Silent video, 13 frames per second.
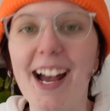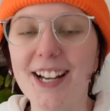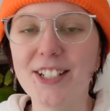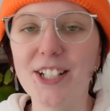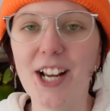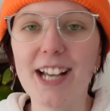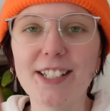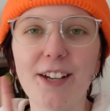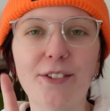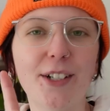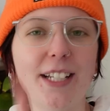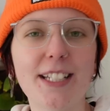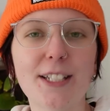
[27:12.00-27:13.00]
I asked you guys
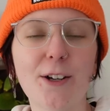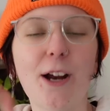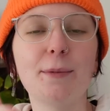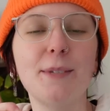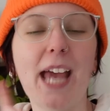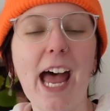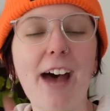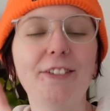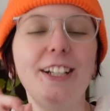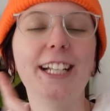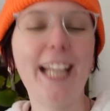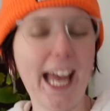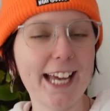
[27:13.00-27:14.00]
over on Instagram to have a
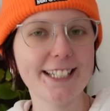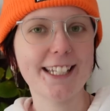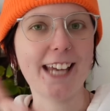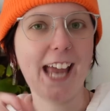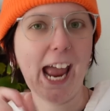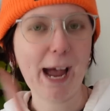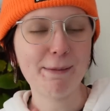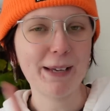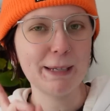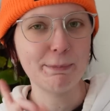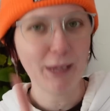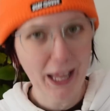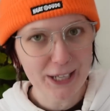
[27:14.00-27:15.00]
guess at how many
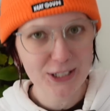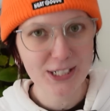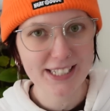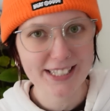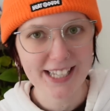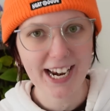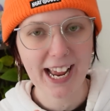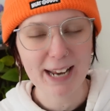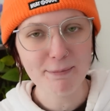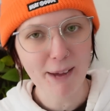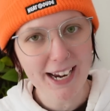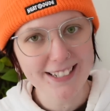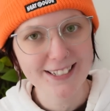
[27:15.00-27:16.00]
plushies that I had
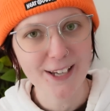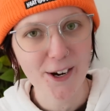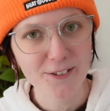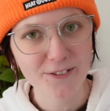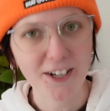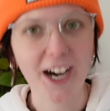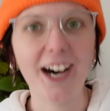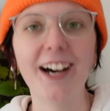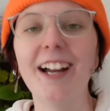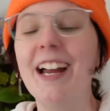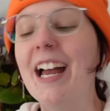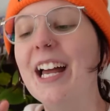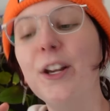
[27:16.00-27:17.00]
made so far,
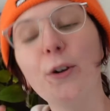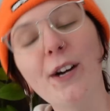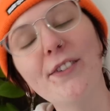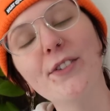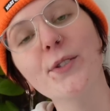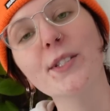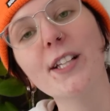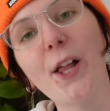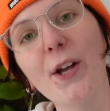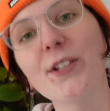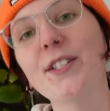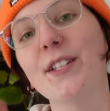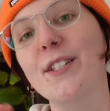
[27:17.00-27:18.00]
and whoever was
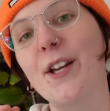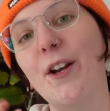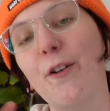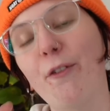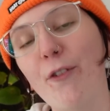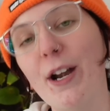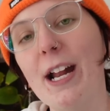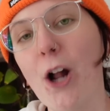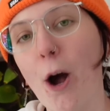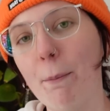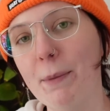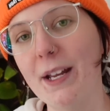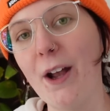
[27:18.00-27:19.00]
closest got a free
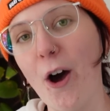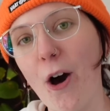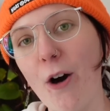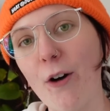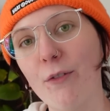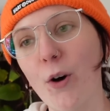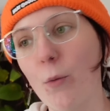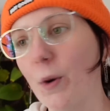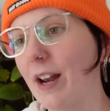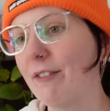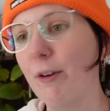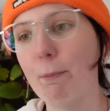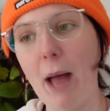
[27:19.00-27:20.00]
copy of
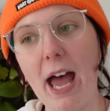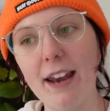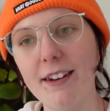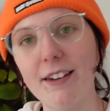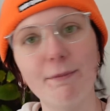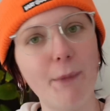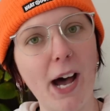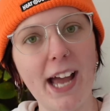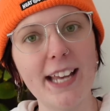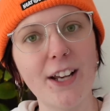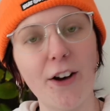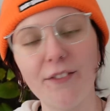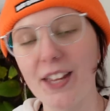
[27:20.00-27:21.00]
whatever pattern of
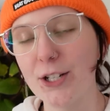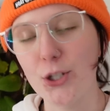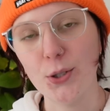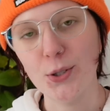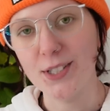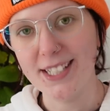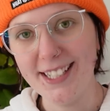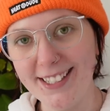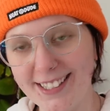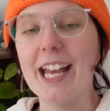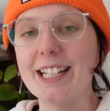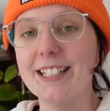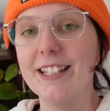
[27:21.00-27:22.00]
mine of their choosing.
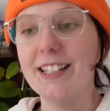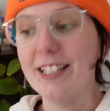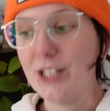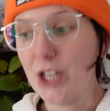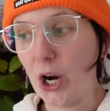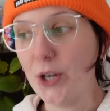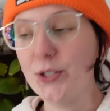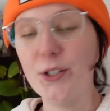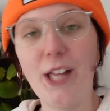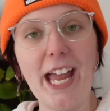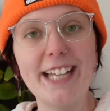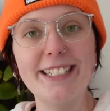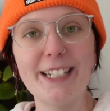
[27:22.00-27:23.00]
And the total
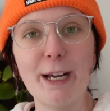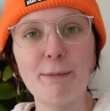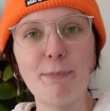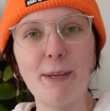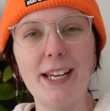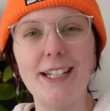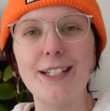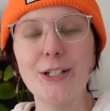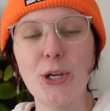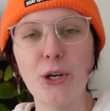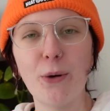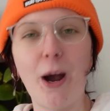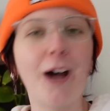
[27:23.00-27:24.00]
ended up being
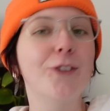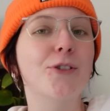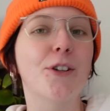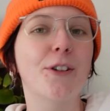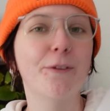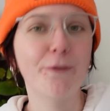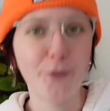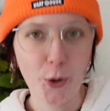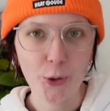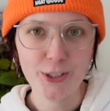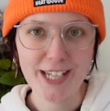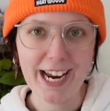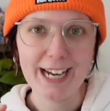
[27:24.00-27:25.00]

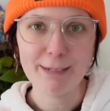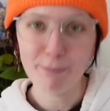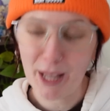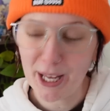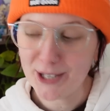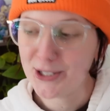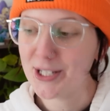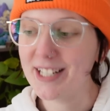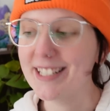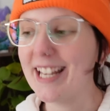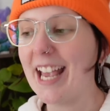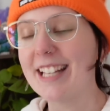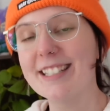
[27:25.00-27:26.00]
214
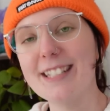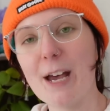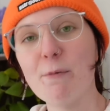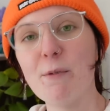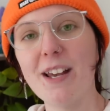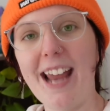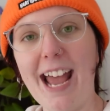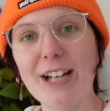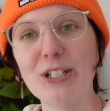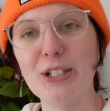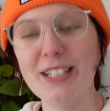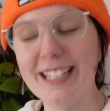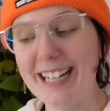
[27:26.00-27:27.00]
plushies, and someone
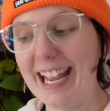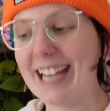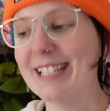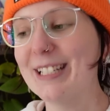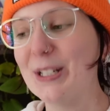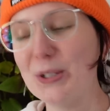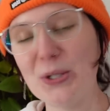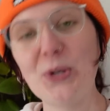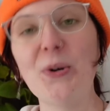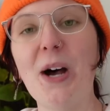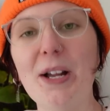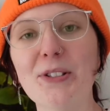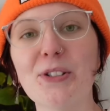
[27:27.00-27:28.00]
actually guessed
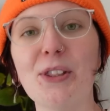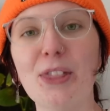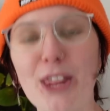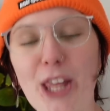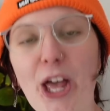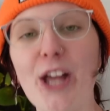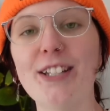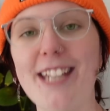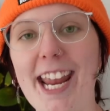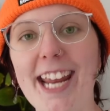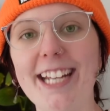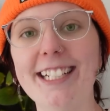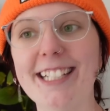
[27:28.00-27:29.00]
213.
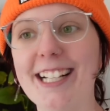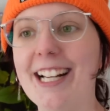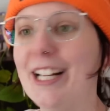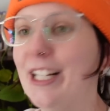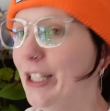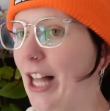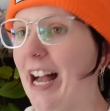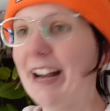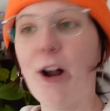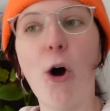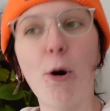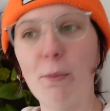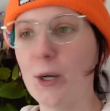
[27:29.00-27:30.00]

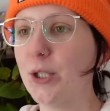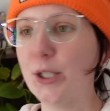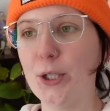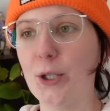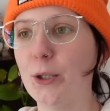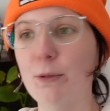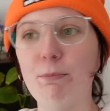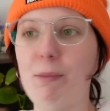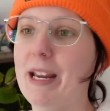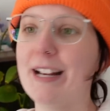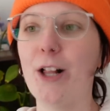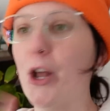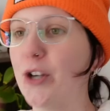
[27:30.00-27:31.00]
Like, almost couldn't
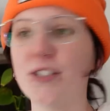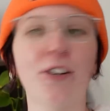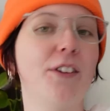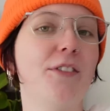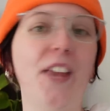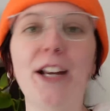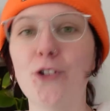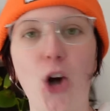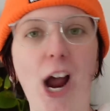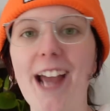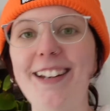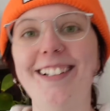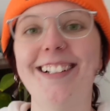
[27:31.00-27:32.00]
be closer if they
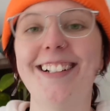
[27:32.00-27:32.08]
tried.